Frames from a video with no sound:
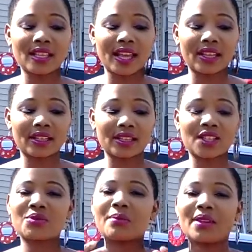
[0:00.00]
and
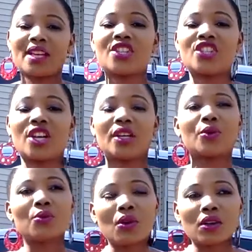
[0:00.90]
discrimination
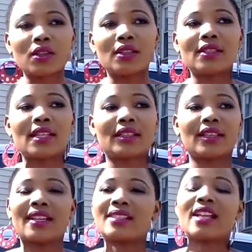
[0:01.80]
and wars and
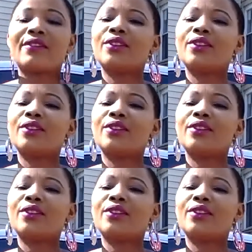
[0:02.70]
stuff.